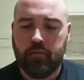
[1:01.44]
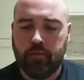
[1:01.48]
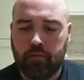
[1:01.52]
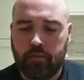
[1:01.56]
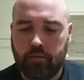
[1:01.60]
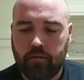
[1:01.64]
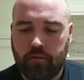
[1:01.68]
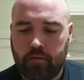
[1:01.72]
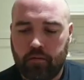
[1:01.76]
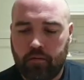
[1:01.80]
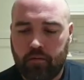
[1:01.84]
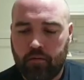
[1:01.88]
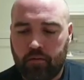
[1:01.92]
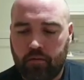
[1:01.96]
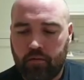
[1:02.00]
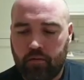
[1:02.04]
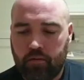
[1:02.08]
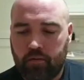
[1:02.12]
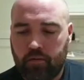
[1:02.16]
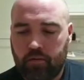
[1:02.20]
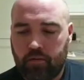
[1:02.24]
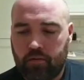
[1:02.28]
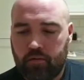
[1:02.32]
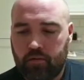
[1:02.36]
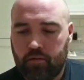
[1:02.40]

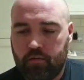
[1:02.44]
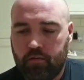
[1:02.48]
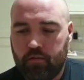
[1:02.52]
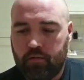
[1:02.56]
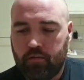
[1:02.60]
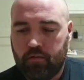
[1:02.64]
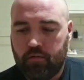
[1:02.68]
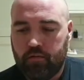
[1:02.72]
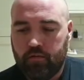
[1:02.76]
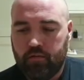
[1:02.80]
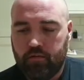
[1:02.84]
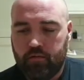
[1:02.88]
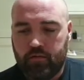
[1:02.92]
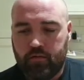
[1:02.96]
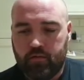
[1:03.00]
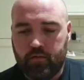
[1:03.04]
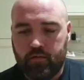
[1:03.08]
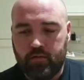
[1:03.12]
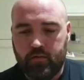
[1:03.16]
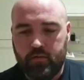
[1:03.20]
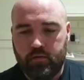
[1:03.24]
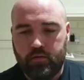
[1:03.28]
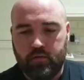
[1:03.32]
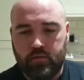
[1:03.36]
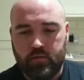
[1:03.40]

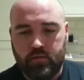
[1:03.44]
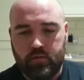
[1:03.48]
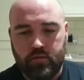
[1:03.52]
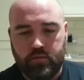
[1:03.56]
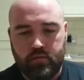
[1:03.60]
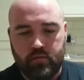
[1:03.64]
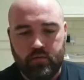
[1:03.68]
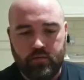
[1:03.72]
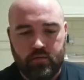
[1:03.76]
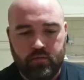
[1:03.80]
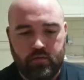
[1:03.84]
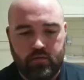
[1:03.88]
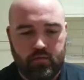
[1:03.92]
(silence)